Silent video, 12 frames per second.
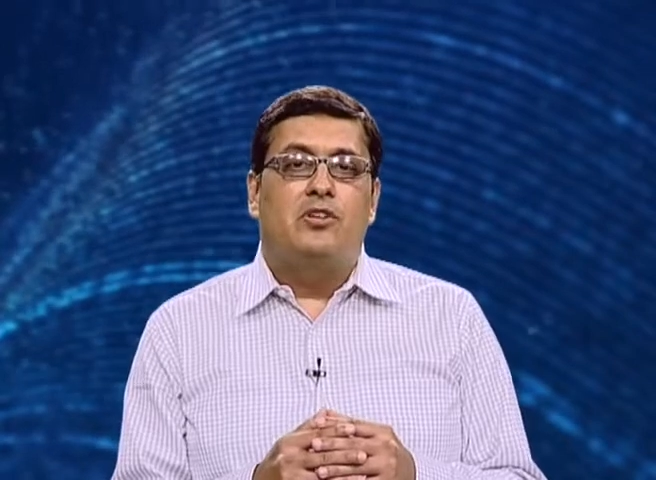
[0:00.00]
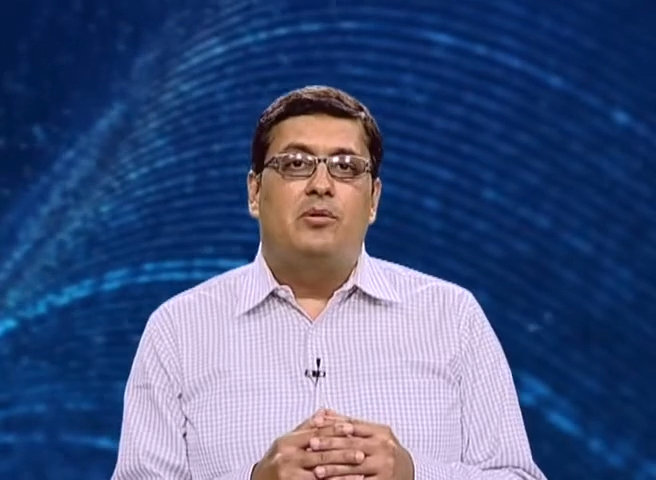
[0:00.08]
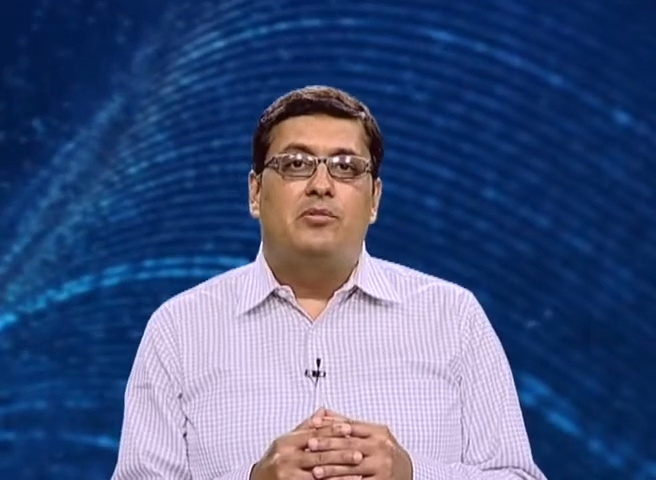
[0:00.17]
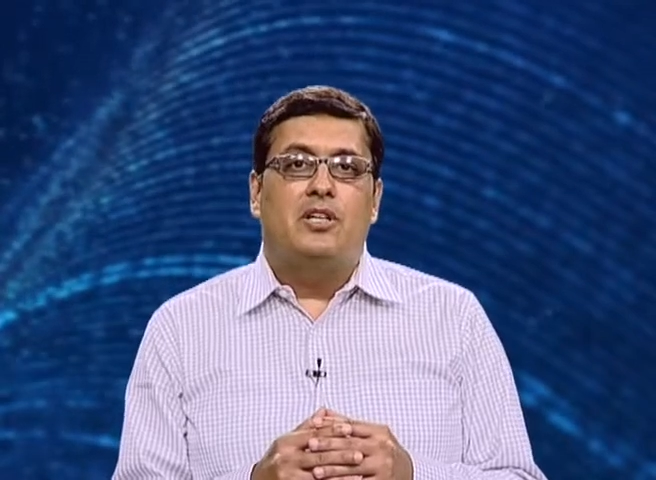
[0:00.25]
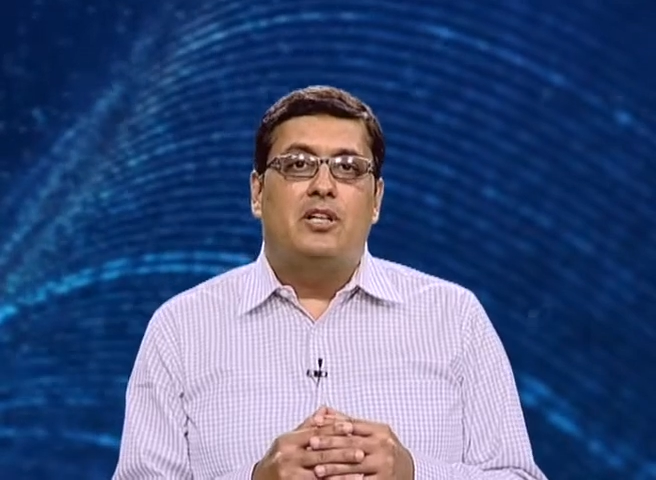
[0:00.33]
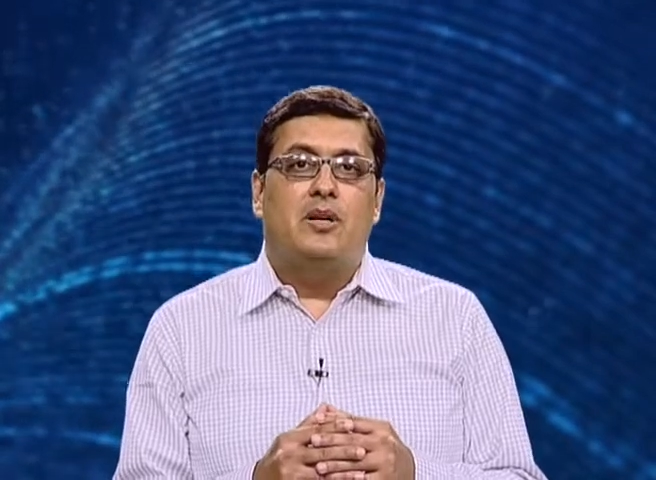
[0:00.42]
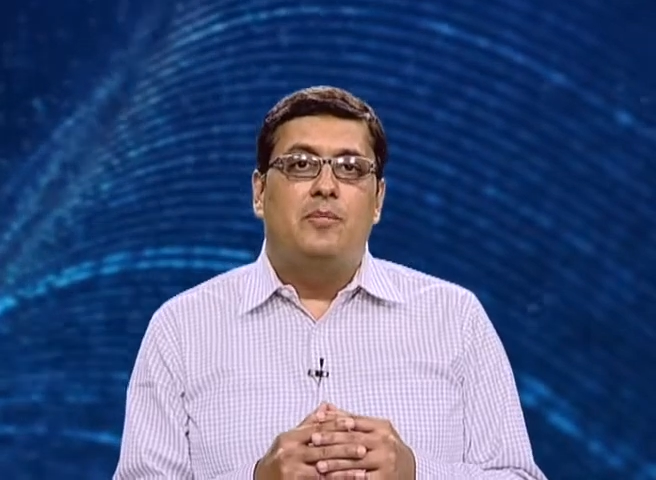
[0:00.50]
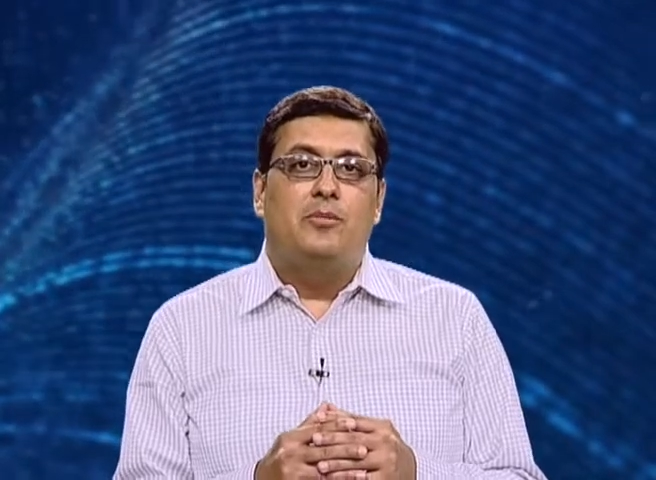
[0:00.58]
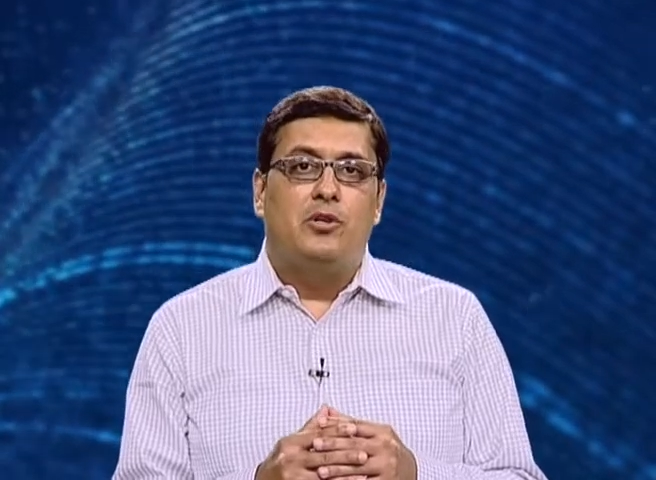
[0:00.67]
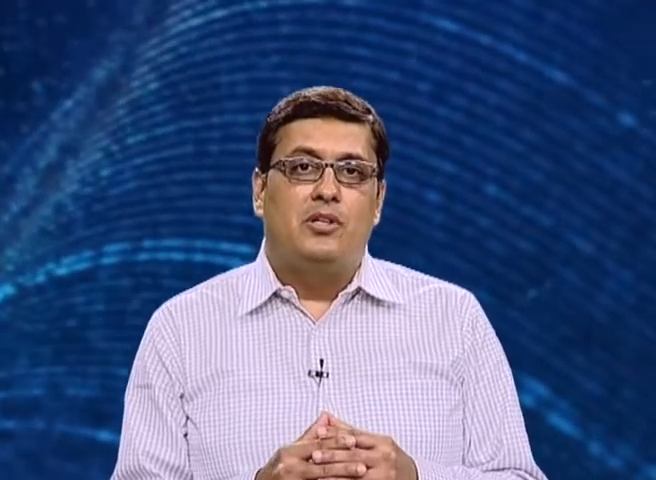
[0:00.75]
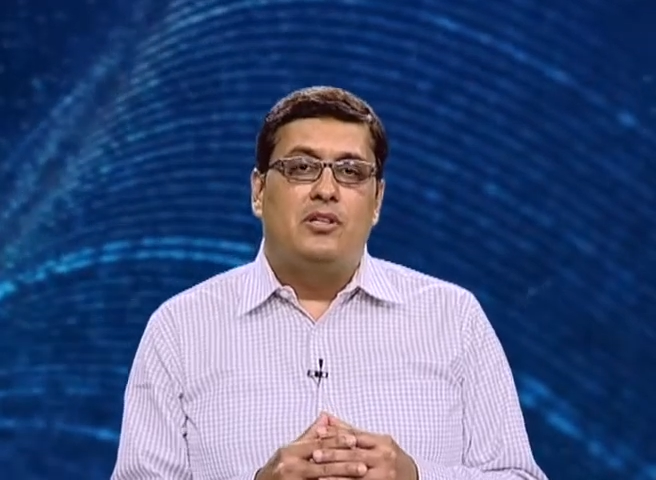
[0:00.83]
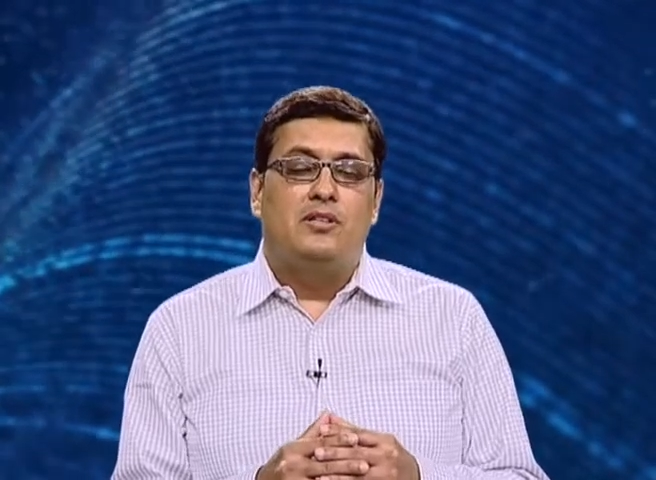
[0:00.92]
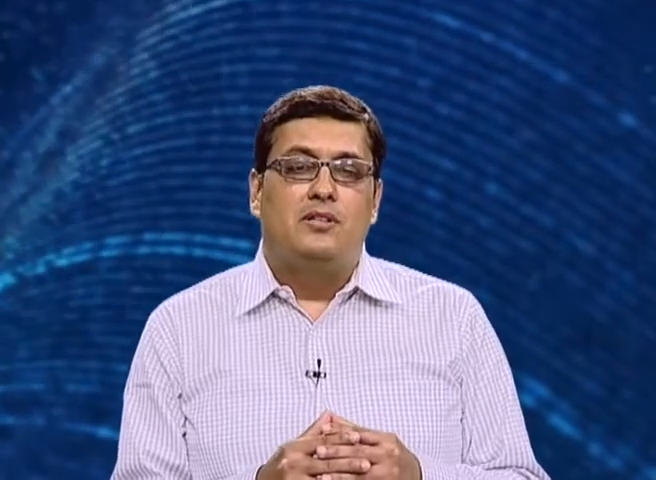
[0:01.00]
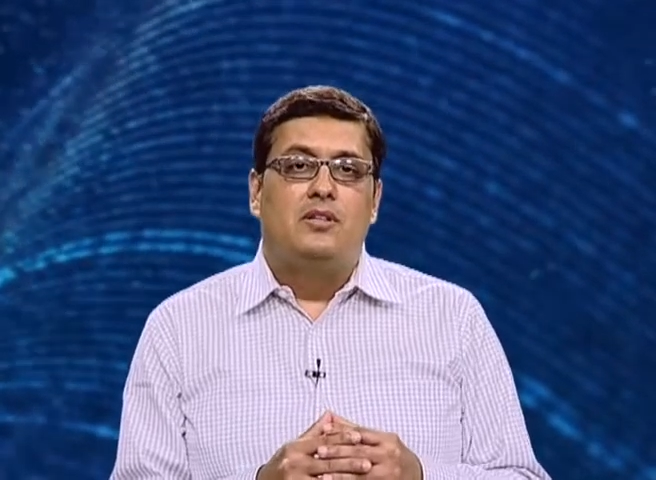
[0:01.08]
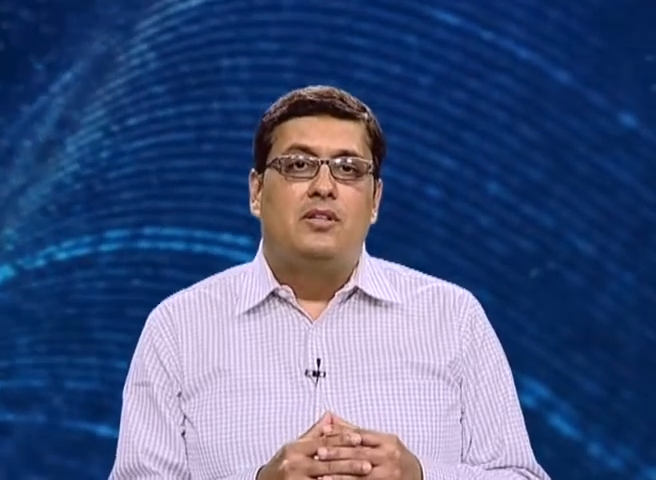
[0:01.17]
on the computer